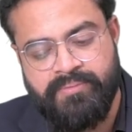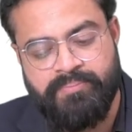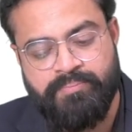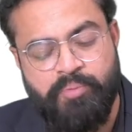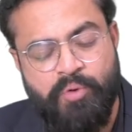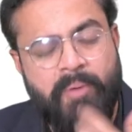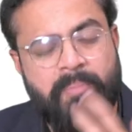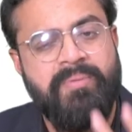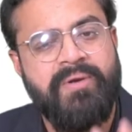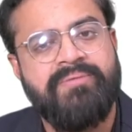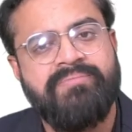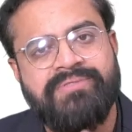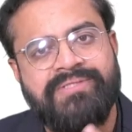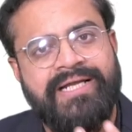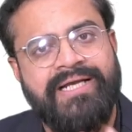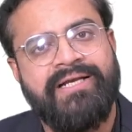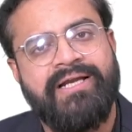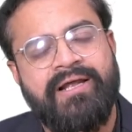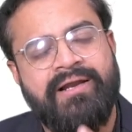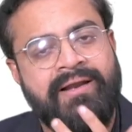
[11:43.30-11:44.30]
problems
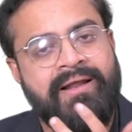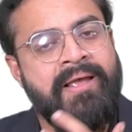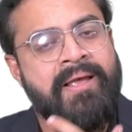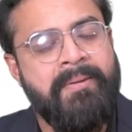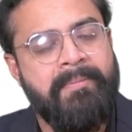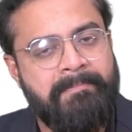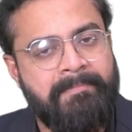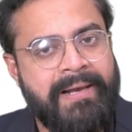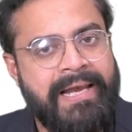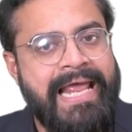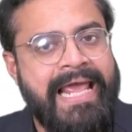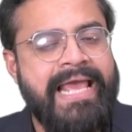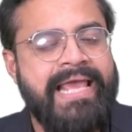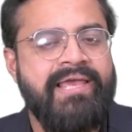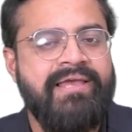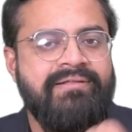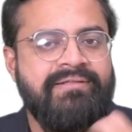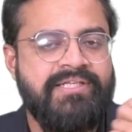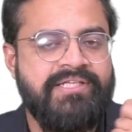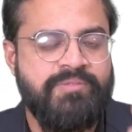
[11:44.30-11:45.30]
that are
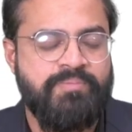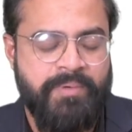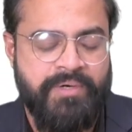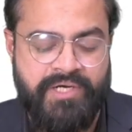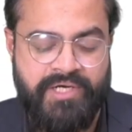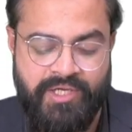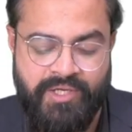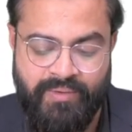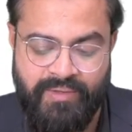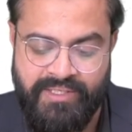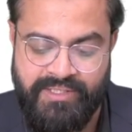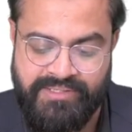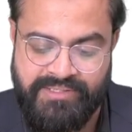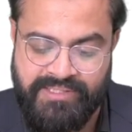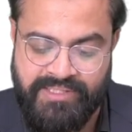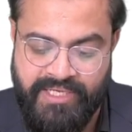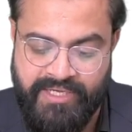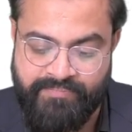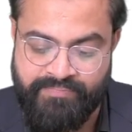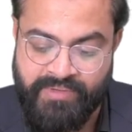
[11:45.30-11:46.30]
plaguing this particular
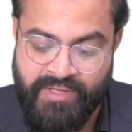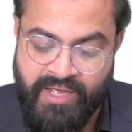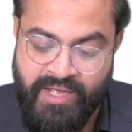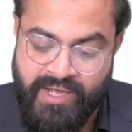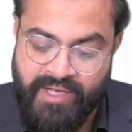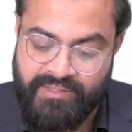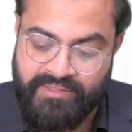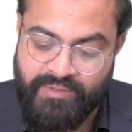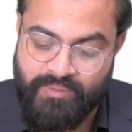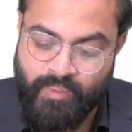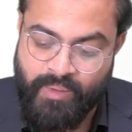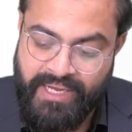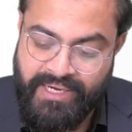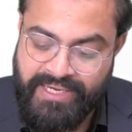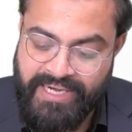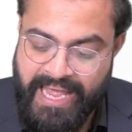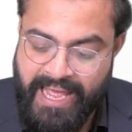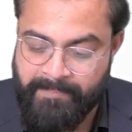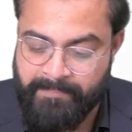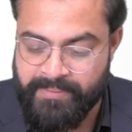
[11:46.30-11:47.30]
scheme? The
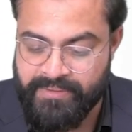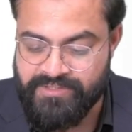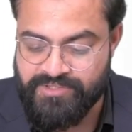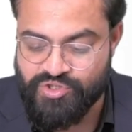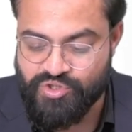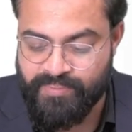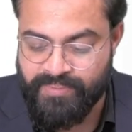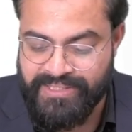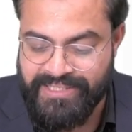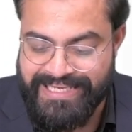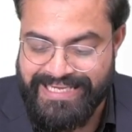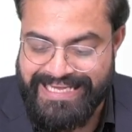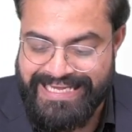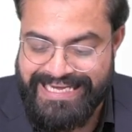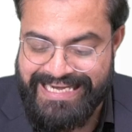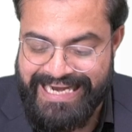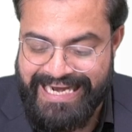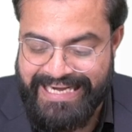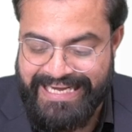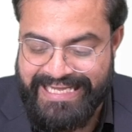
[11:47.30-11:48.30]
one happens to be the
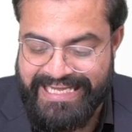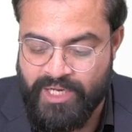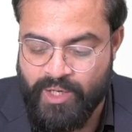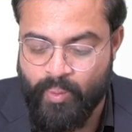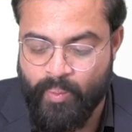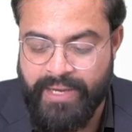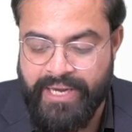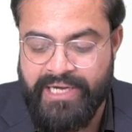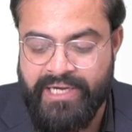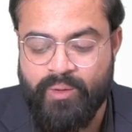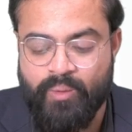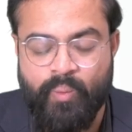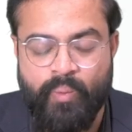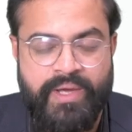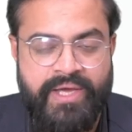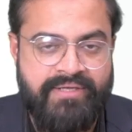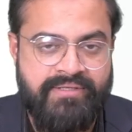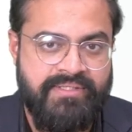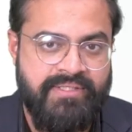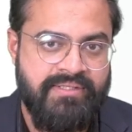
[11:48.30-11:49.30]
inadequate
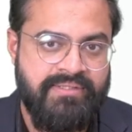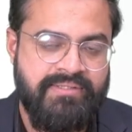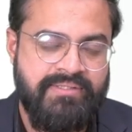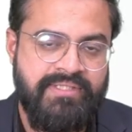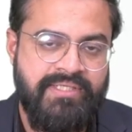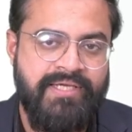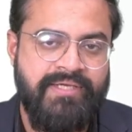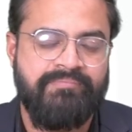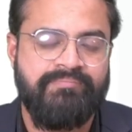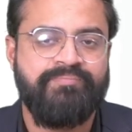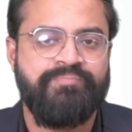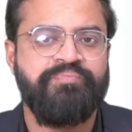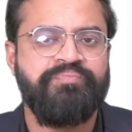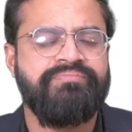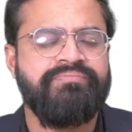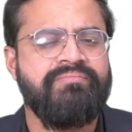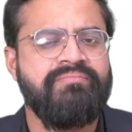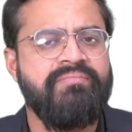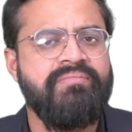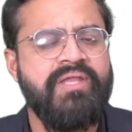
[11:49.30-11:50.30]
wages. See,
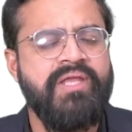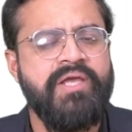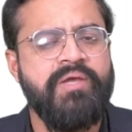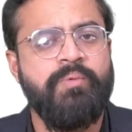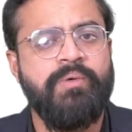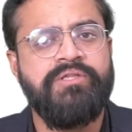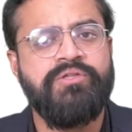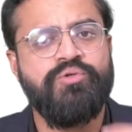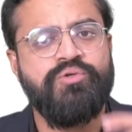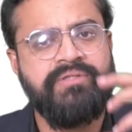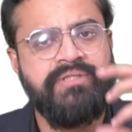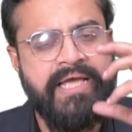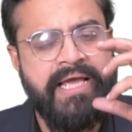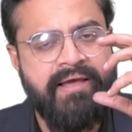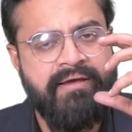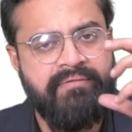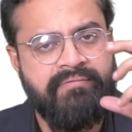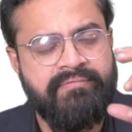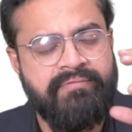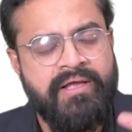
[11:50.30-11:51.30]
even though they
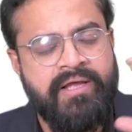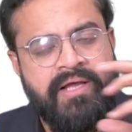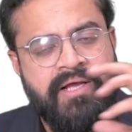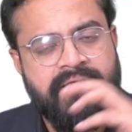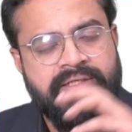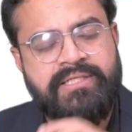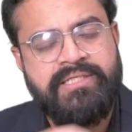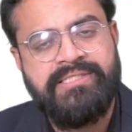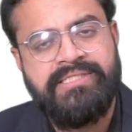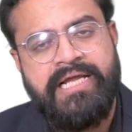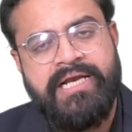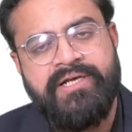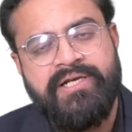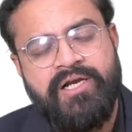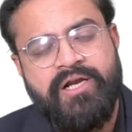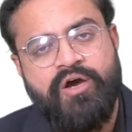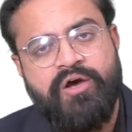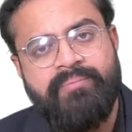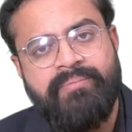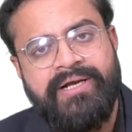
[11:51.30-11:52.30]
have, the
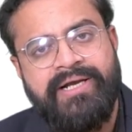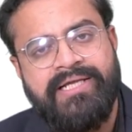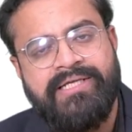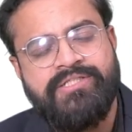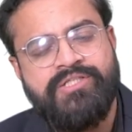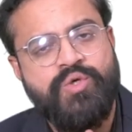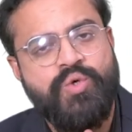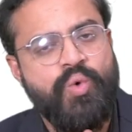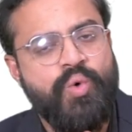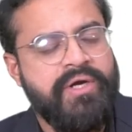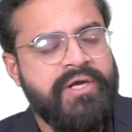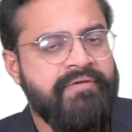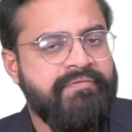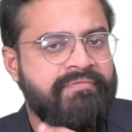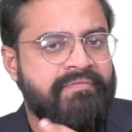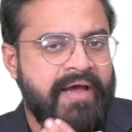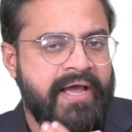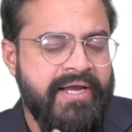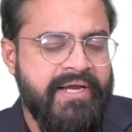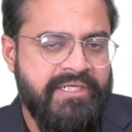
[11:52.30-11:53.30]
central government has
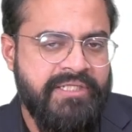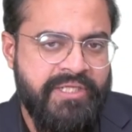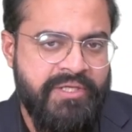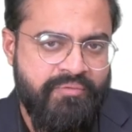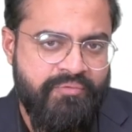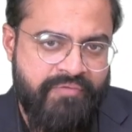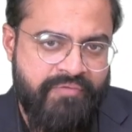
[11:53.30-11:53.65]
notified the